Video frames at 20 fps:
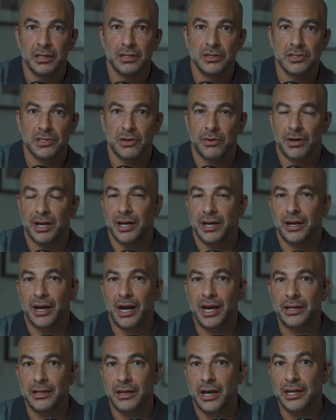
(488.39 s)
So I,
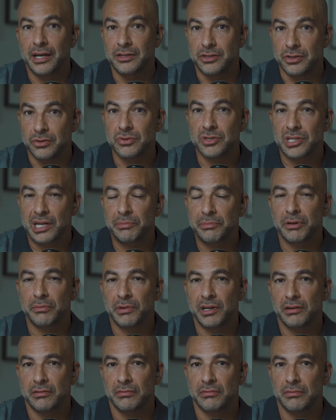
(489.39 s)
wow. I, I do
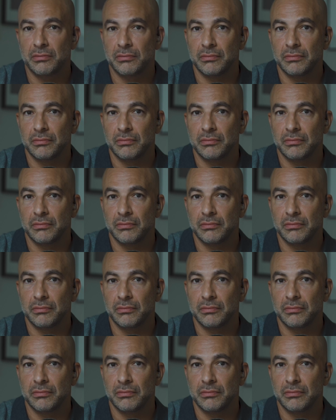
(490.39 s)
supplement